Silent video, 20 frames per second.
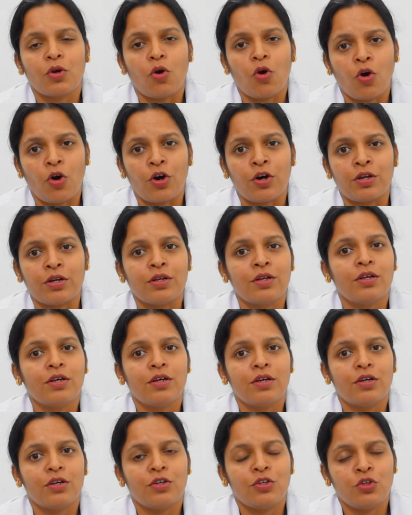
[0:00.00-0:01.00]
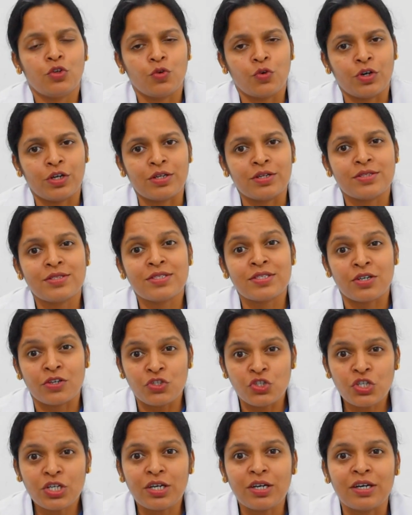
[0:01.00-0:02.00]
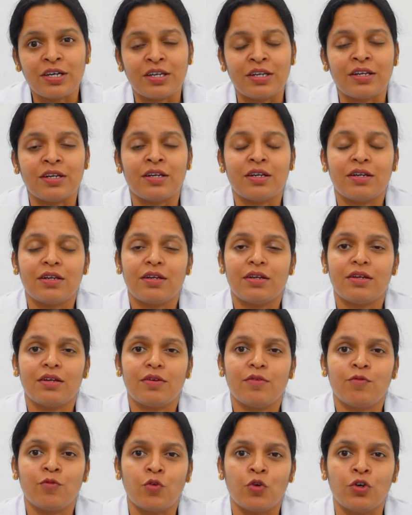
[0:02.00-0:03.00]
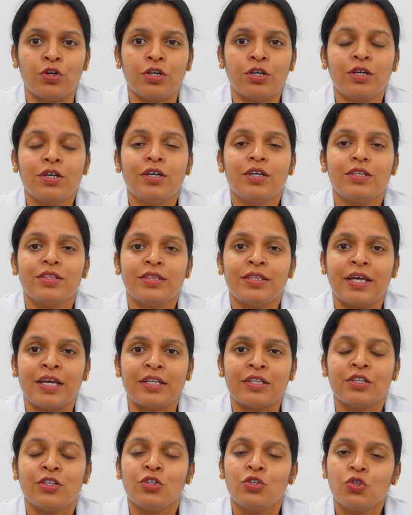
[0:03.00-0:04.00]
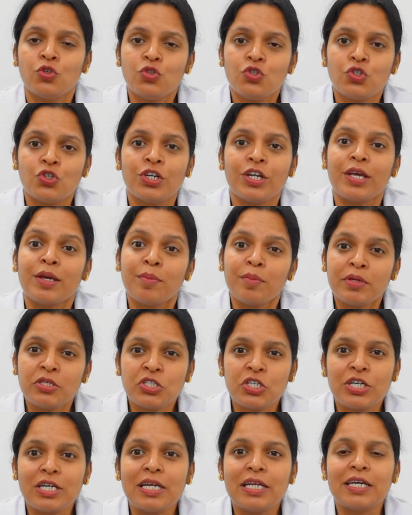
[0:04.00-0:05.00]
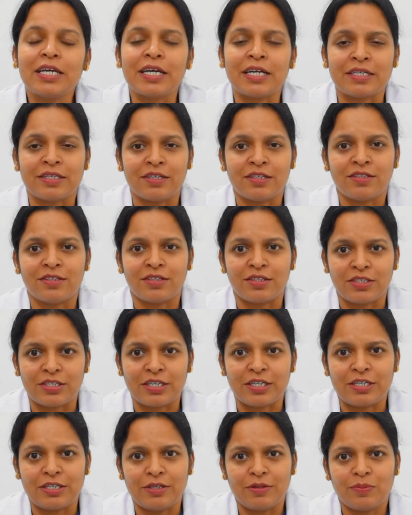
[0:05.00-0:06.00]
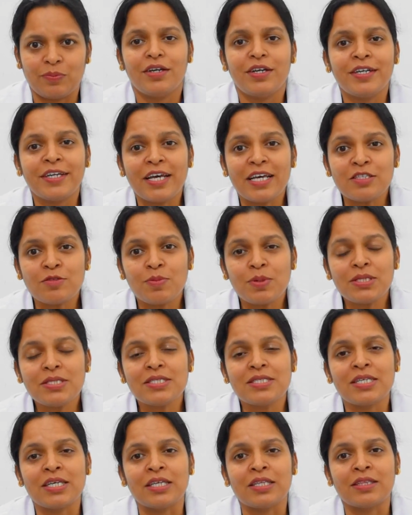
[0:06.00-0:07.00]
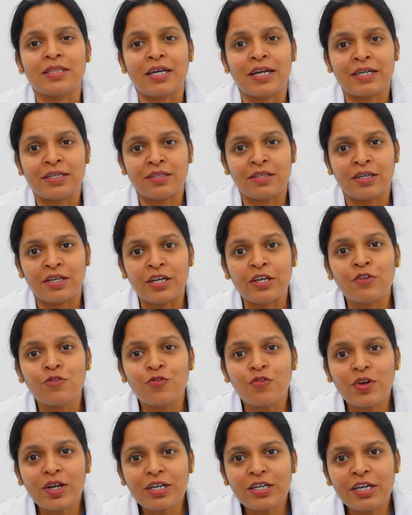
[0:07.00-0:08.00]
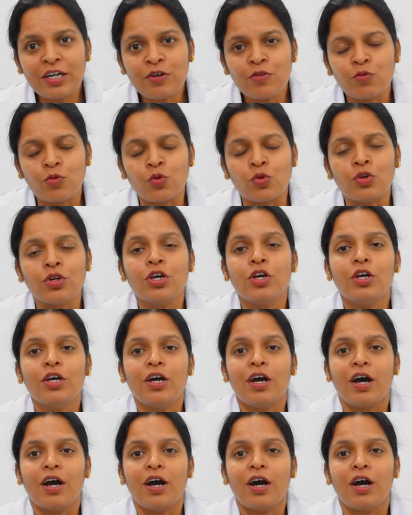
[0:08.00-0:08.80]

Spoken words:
or your surgical wound, then you should immediately get it treated. It has been seen that the infected wound